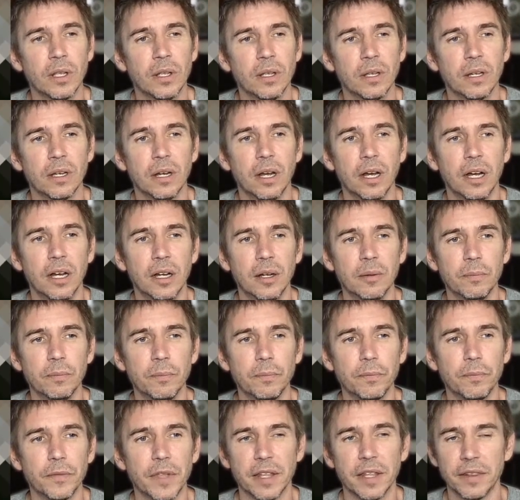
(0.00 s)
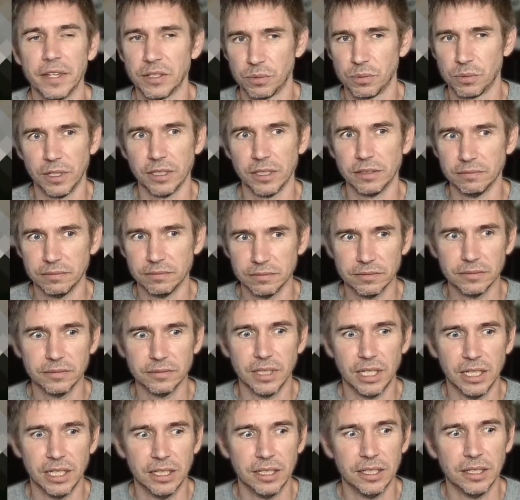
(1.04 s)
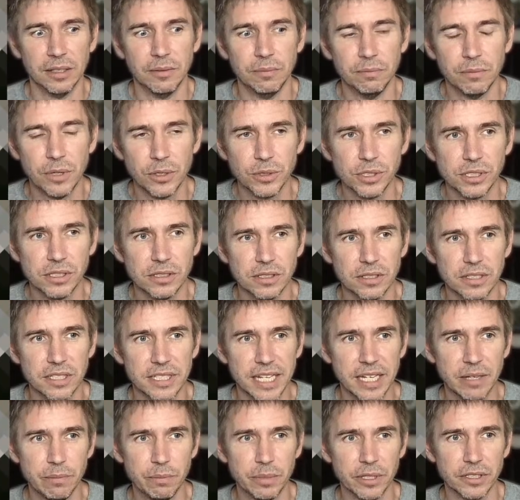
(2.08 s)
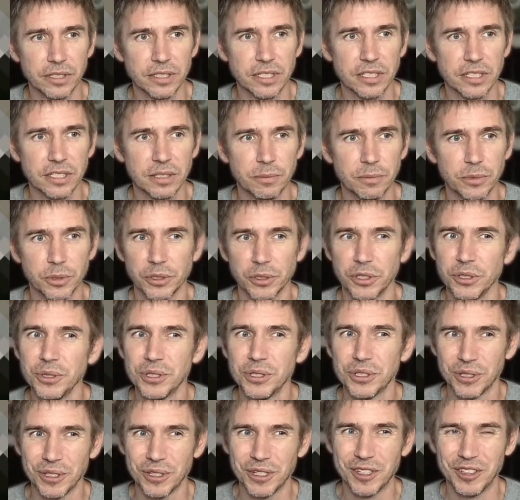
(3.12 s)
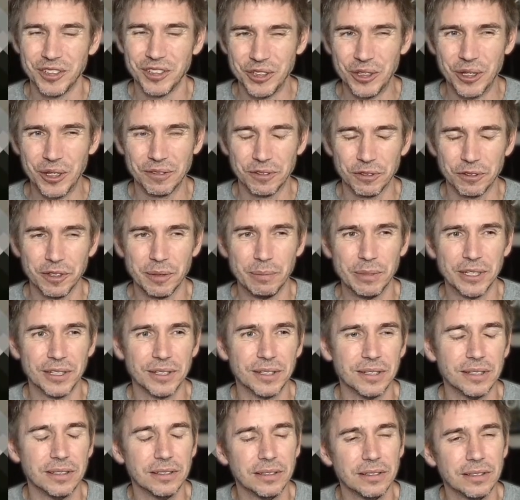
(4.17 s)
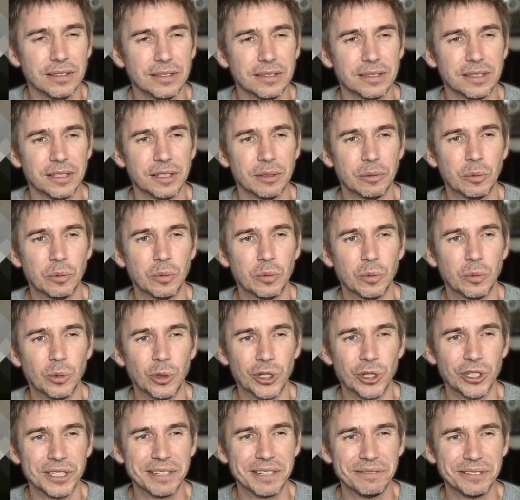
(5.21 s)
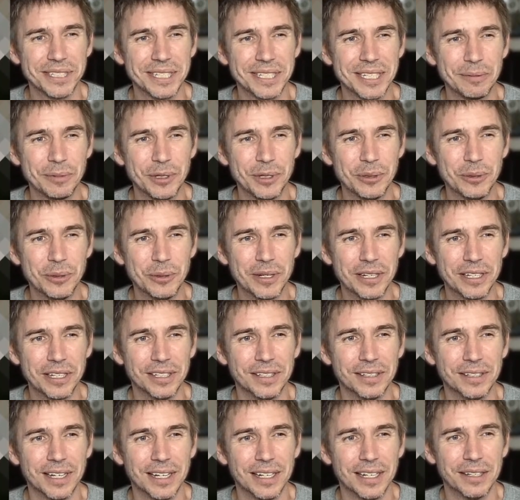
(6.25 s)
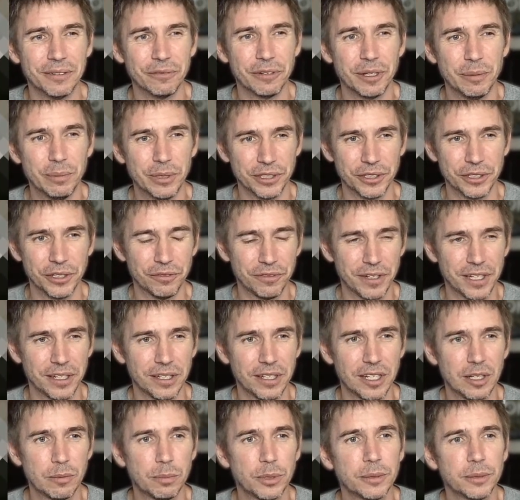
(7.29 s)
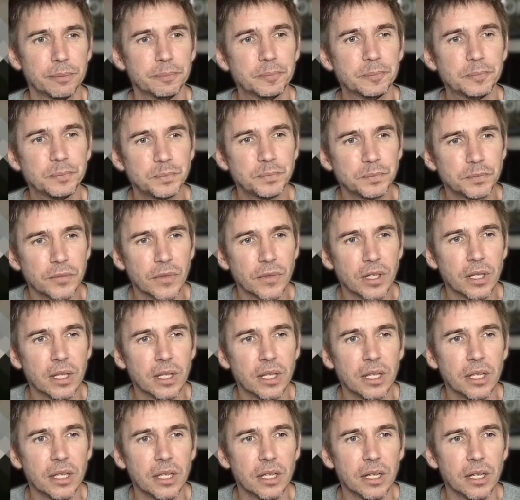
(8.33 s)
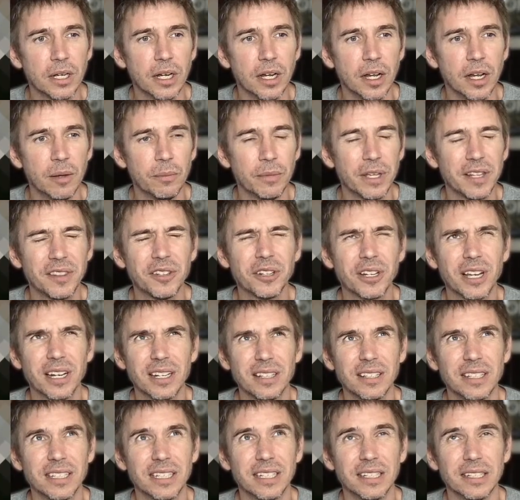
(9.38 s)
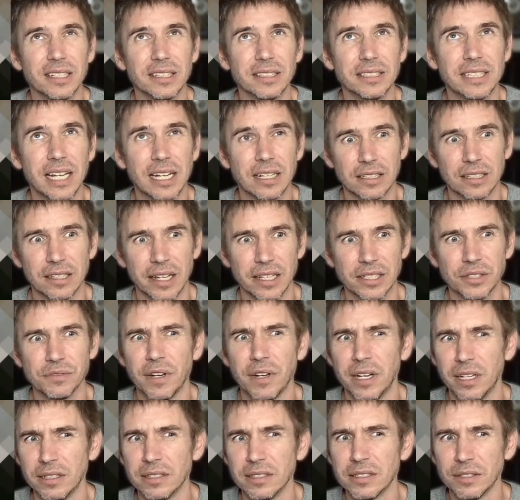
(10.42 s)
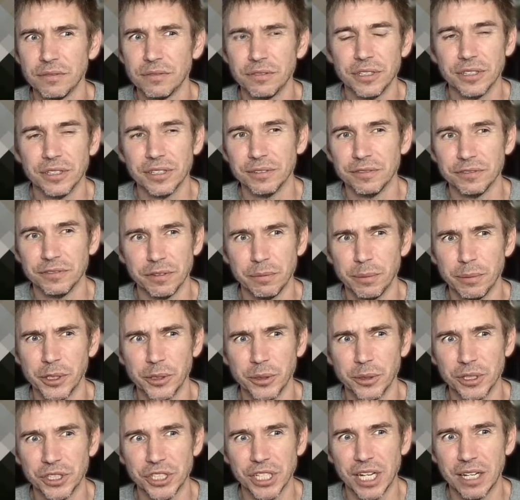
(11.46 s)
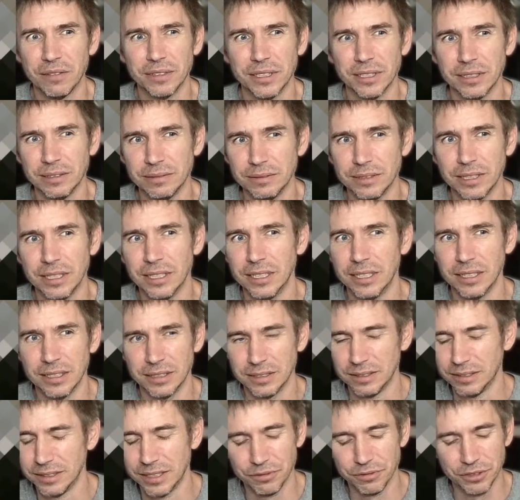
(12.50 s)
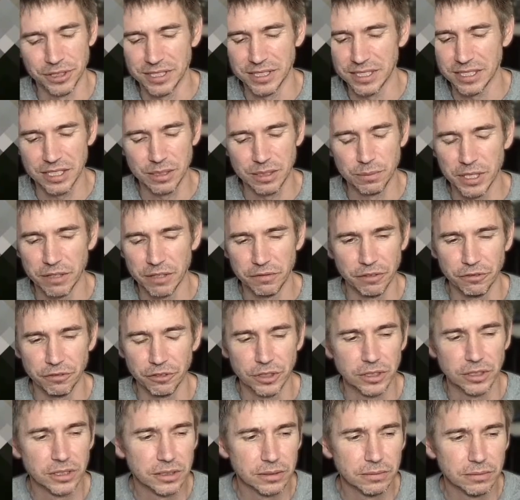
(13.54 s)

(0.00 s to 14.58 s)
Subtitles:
And that's what most sane build systems will do, so that you don't have to rebuild the world every time you want to rebuild your final output. They're kind of like .class files if you're familiar with Java. Different systems have different